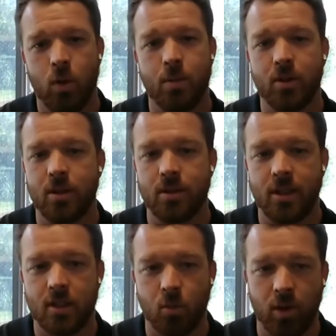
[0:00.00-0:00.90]
We built a
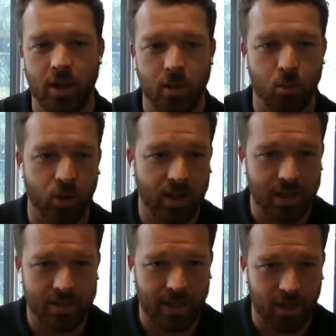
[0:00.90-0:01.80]
system where they could bring
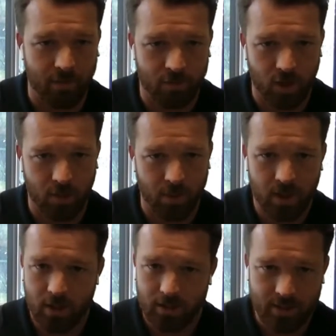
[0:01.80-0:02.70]
in data from
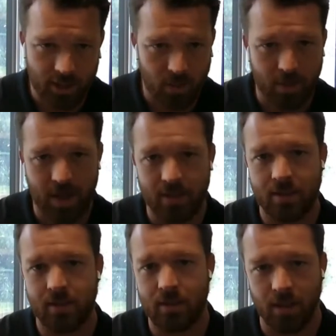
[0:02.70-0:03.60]

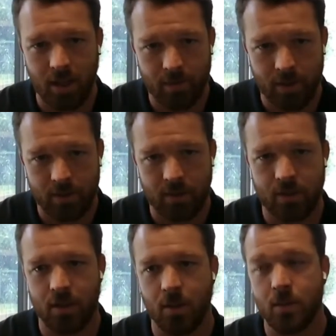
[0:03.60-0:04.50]
TMS, telephony
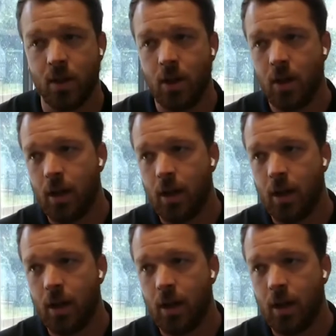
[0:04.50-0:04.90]
systems,